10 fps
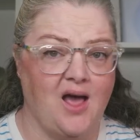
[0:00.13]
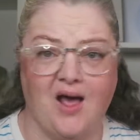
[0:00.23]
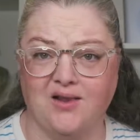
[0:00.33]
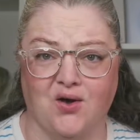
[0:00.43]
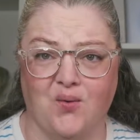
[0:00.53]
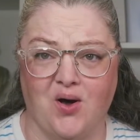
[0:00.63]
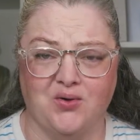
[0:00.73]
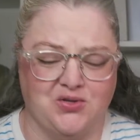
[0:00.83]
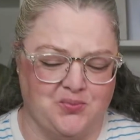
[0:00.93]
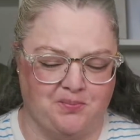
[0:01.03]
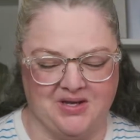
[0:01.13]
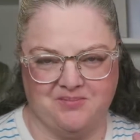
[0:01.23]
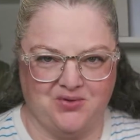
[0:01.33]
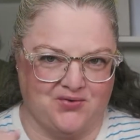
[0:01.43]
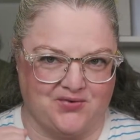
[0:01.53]
Hello, all you big,
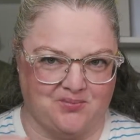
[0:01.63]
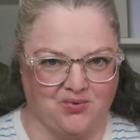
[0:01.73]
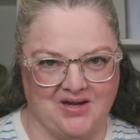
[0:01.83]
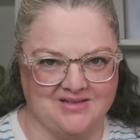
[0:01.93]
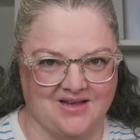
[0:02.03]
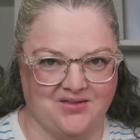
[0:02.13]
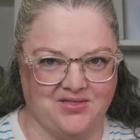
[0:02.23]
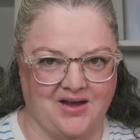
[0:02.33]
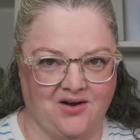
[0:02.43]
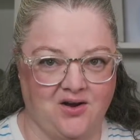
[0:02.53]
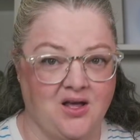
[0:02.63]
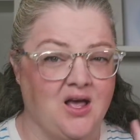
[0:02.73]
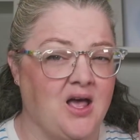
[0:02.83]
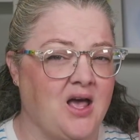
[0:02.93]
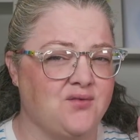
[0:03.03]
beautiful brains out there.
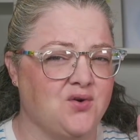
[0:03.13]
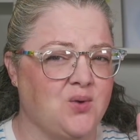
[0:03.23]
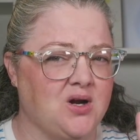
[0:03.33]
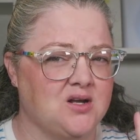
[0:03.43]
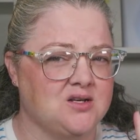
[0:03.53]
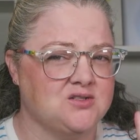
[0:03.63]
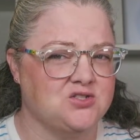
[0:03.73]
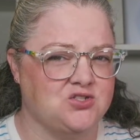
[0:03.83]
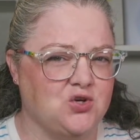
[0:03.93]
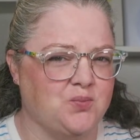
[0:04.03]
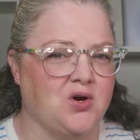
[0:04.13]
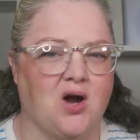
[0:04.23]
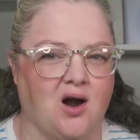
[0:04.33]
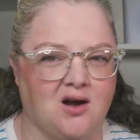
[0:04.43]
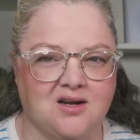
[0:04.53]
Ever work super
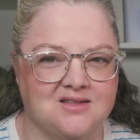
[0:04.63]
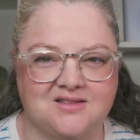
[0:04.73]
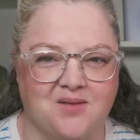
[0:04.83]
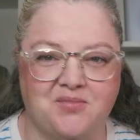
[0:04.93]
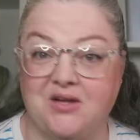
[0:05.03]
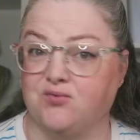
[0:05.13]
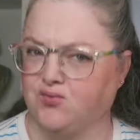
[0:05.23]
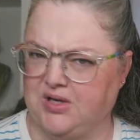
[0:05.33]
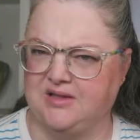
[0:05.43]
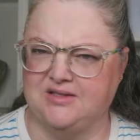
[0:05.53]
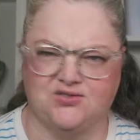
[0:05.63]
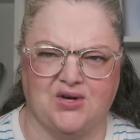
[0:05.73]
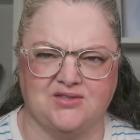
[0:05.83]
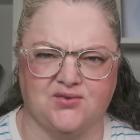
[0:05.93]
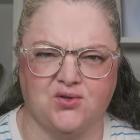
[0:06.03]
hard on something really
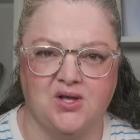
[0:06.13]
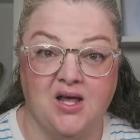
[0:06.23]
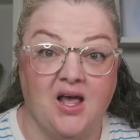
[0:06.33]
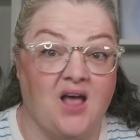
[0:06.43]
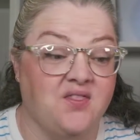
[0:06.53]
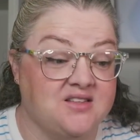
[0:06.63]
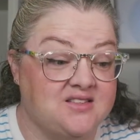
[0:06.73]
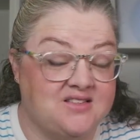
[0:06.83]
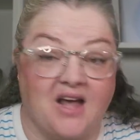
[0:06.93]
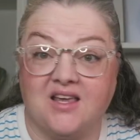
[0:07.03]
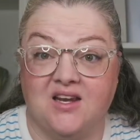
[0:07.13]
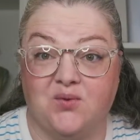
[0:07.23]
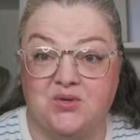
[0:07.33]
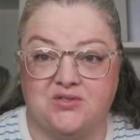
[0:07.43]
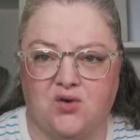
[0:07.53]
stressful, and the second it
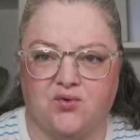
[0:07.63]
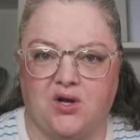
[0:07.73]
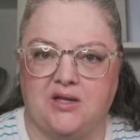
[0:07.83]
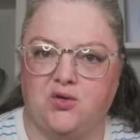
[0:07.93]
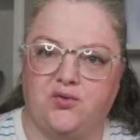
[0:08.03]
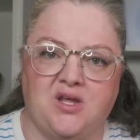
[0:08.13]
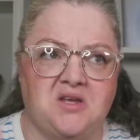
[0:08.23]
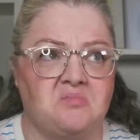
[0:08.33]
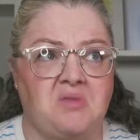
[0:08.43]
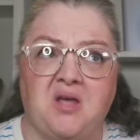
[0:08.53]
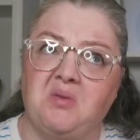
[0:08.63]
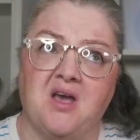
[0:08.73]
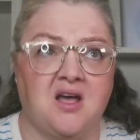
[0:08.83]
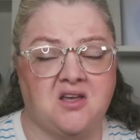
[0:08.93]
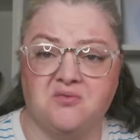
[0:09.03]
was over, and you think maybe
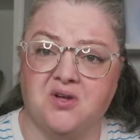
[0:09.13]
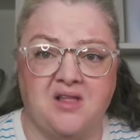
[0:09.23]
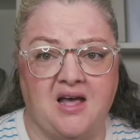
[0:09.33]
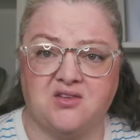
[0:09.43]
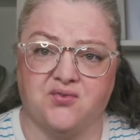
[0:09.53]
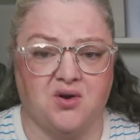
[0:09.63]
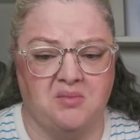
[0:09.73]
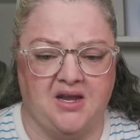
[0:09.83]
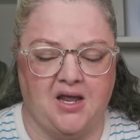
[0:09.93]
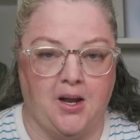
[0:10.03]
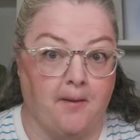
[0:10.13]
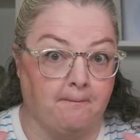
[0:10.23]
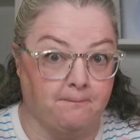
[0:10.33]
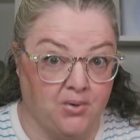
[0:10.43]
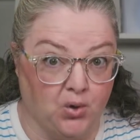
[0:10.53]
I can relax for a minute?
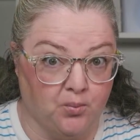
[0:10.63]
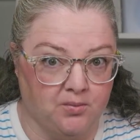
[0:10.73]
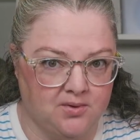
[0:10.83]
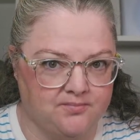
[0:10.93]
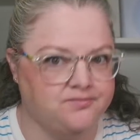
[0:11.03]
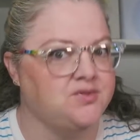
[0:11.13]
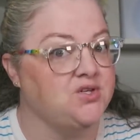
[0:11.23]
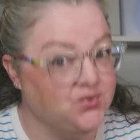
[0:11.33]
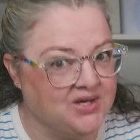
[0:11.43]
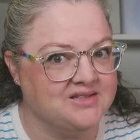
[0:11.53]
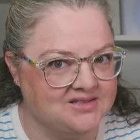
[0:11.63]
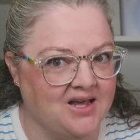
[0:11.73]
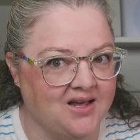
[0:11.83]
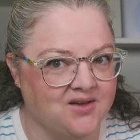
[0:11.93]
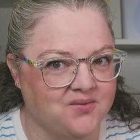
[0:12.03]
Boom, you get
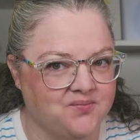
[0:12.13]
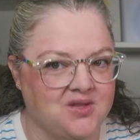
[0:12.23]
sick?